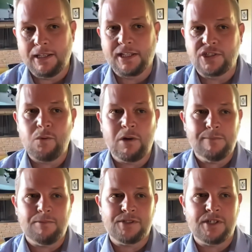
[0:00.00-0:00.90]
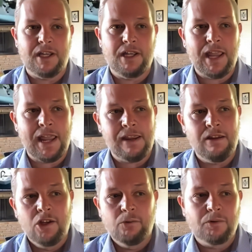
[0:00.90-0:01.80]
and like 20%, hey,
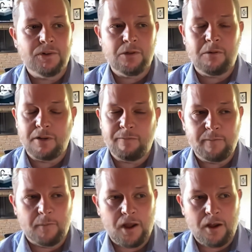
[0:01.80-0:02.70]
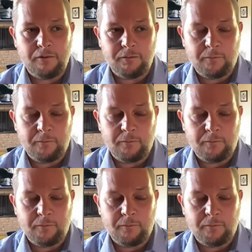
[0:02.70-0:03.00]
we really want to